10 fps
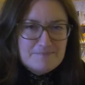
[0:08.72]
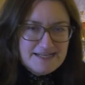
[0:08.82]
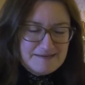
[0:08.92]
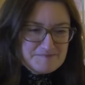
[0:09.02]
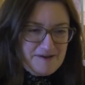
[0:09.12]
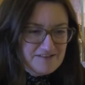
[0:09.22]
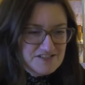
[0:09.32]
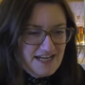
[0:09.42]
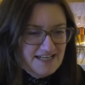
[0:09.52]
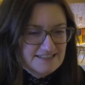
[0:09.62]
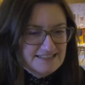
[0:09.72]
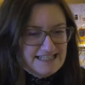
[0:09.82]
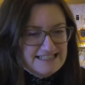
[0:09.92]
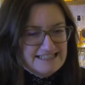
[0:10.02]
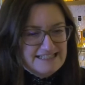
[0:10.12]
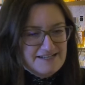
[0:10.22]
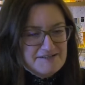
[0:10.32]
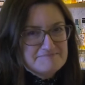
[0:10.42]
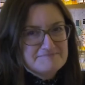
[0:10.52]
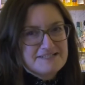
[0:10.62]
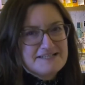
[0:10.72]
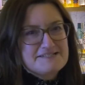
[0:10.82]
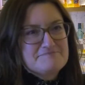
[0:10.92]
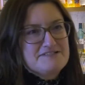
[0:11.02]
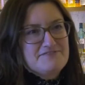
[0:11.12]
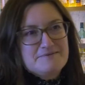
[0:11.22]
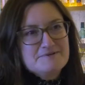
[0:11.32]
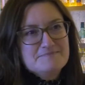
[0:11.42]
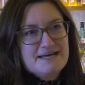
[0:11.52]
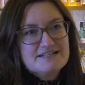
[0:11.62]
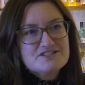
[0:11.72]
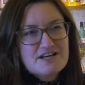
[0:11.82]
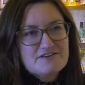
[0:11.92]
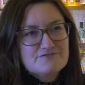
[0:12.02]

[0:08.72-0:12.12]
My name is Mary Jane, and I'm the customer development manager